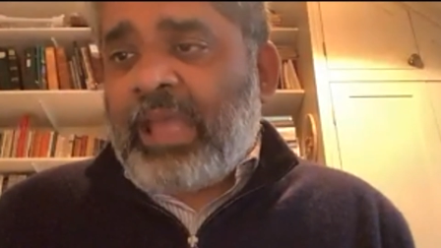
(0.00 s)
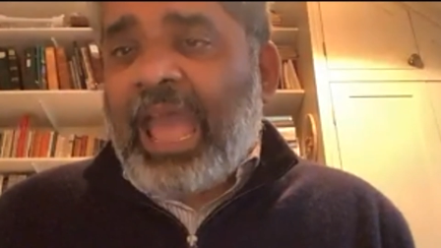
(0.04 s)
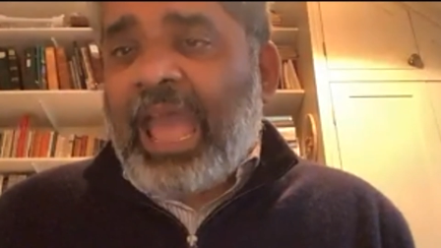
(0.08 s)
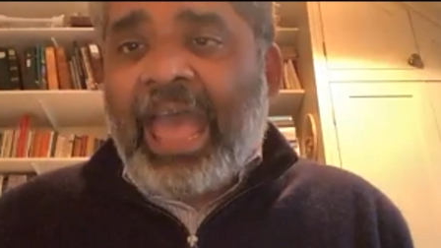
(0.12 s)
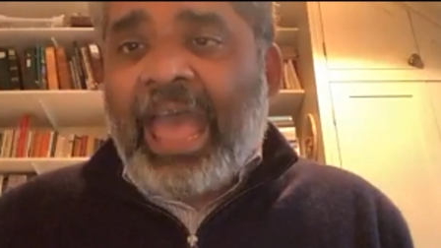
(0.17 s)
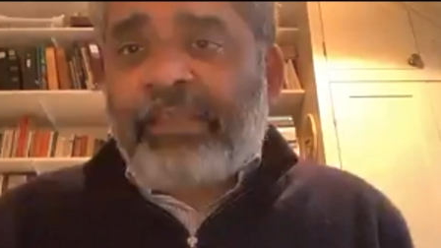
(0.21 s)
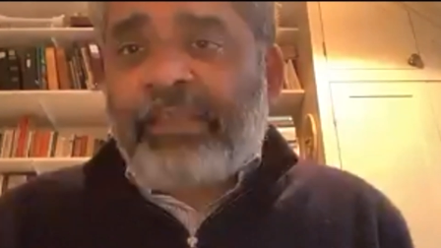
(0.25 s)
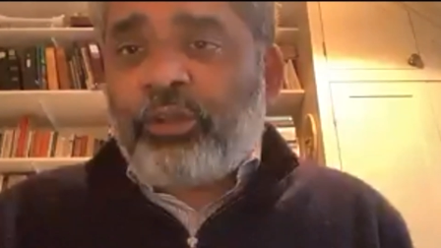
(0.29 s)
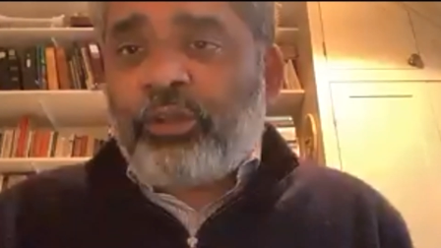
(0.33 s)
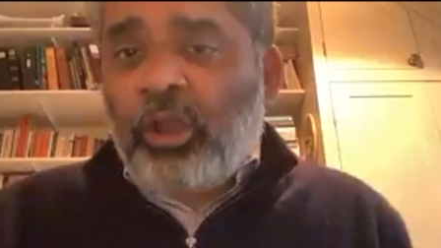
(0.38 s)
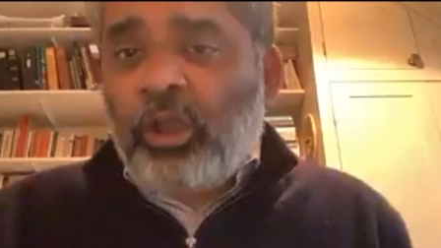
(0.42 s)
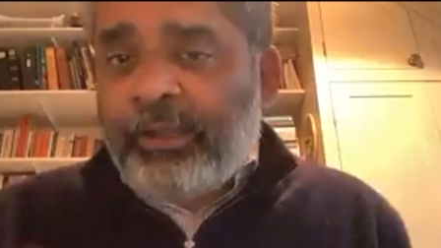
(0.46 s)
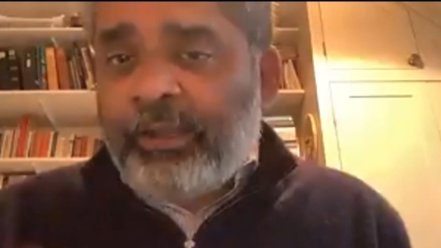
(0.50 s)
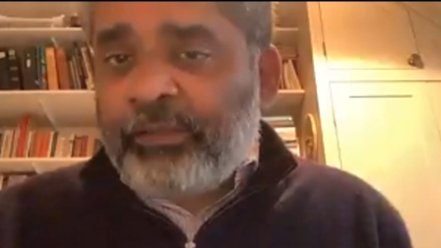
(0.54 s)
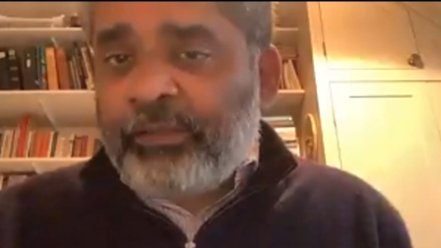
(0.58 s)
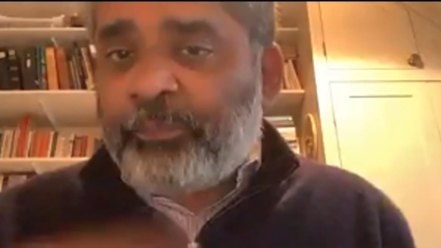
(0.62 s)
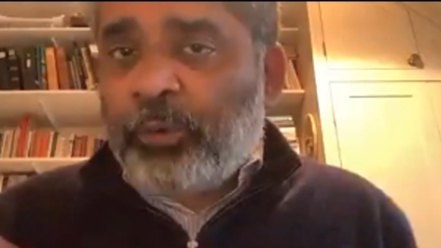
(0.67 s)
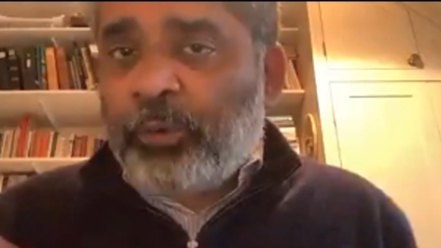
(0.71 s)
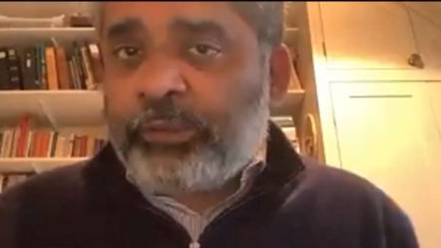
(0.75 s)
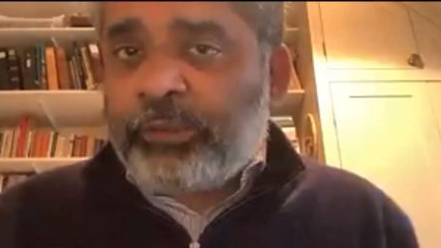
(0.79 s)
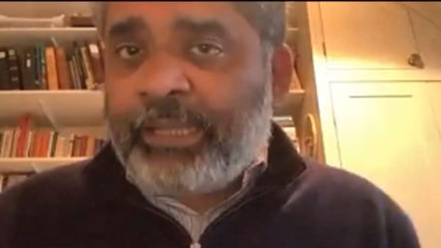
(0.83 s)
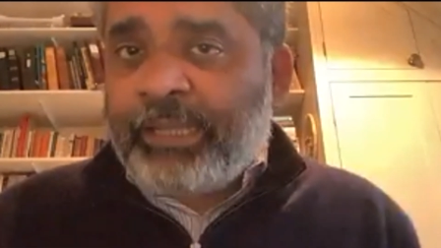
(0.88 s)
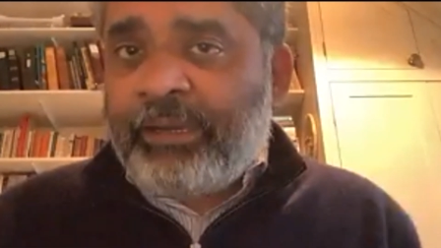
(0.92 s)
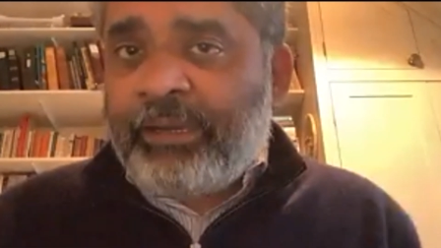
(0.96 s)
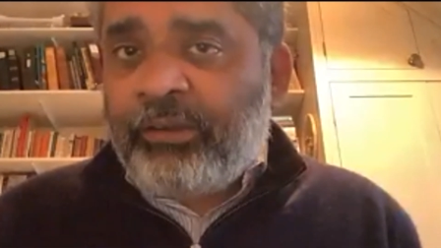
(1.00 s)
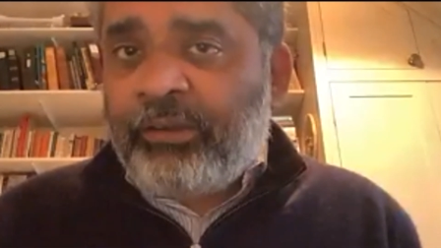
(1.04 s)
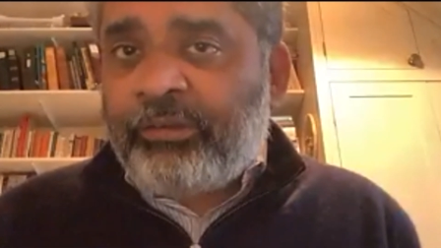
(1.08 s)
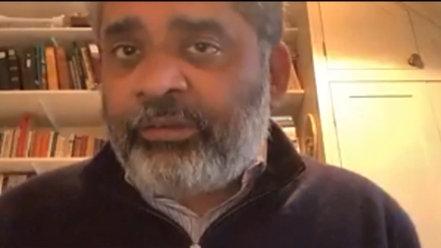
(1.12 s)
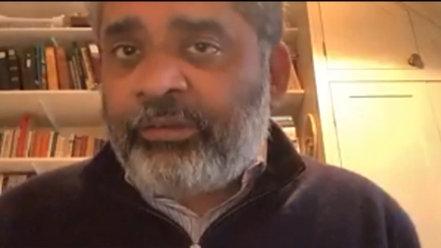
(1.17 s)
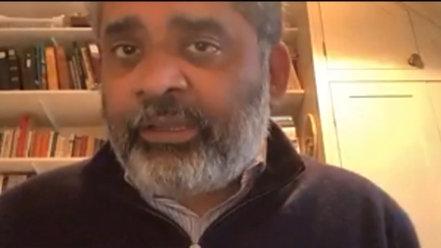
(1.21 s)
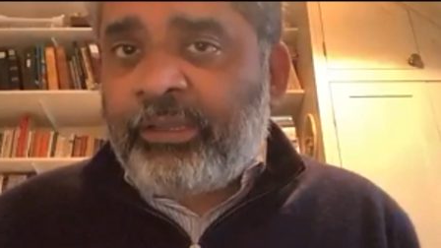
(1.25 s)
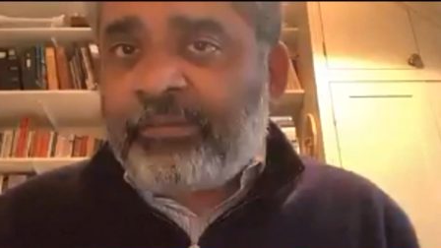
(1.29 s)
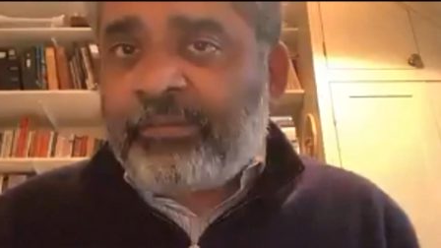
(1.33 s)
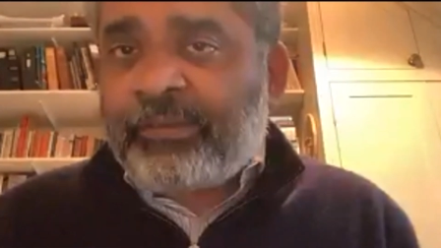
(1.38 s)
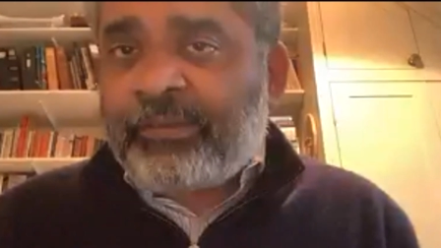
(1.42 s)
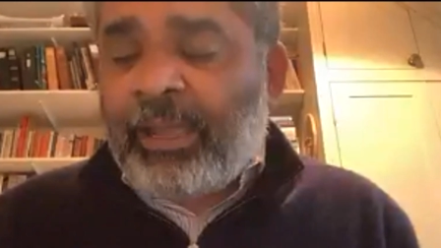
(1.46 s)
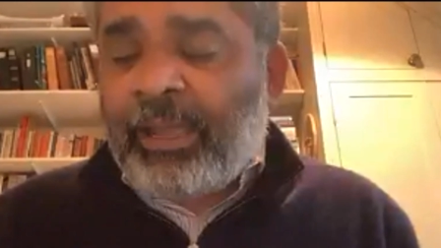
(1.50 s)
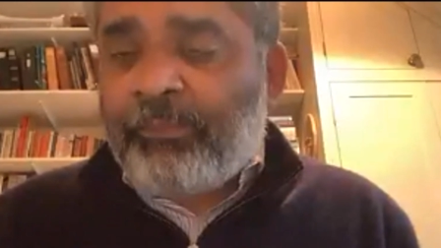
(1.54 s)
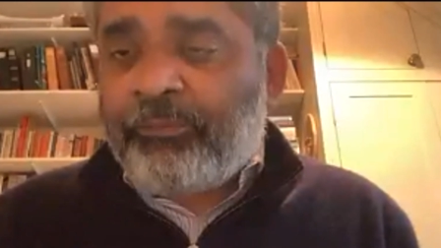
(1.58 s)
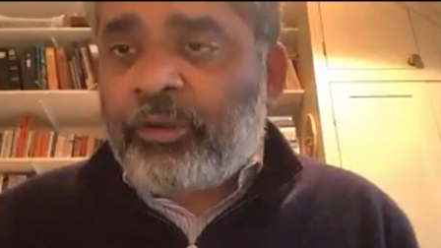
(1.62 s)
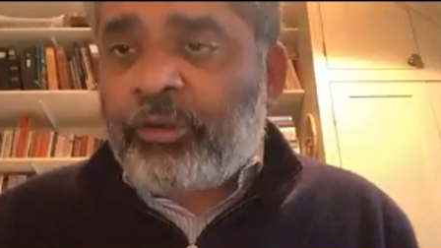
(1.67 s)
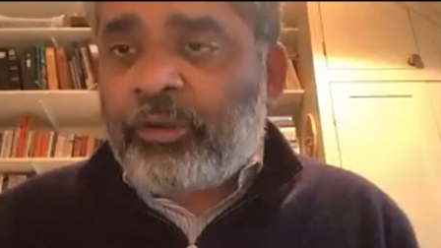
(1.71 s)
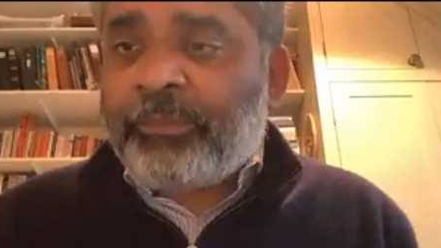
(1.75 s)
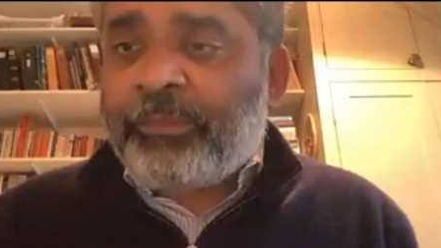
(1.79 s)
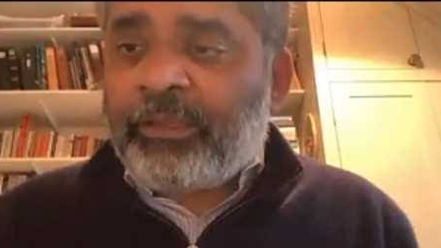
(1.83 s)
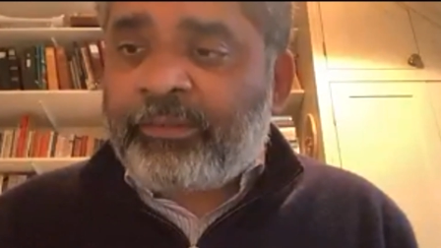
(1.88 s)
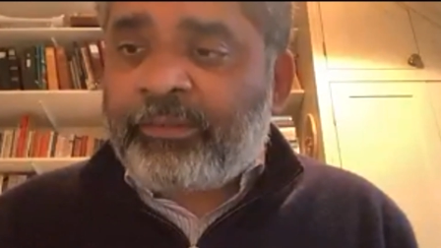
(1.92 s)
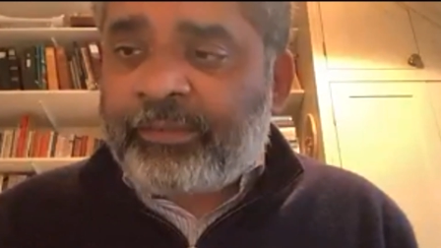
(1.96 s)
As long as both energies come
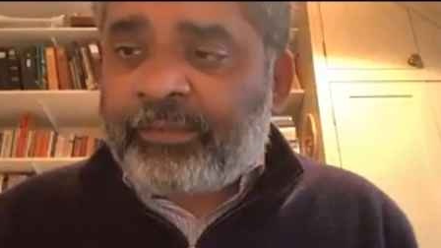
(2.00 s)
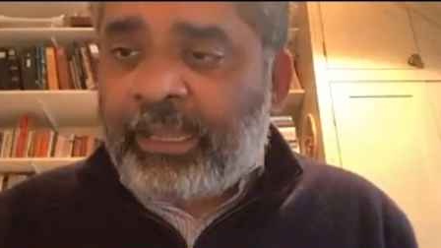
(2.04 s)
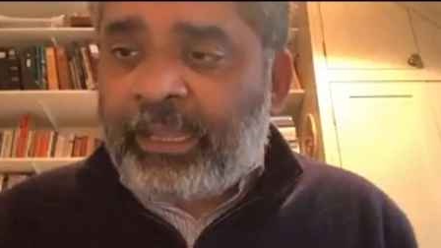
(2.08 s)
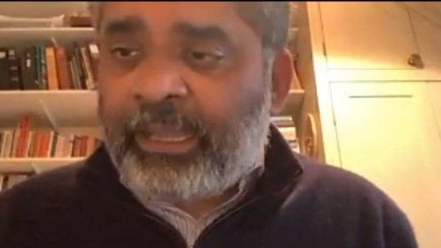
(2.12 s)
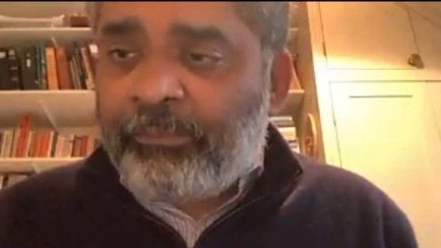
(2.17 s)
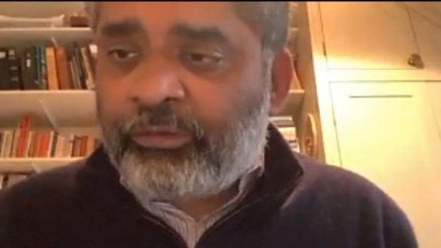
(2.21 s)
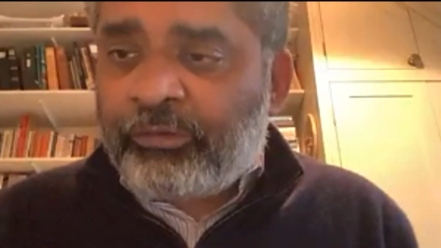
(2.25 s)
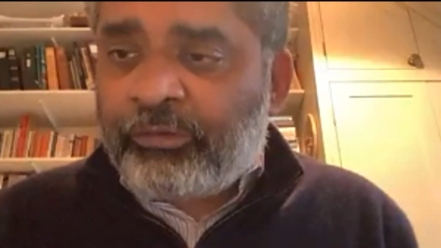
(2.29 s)
from the same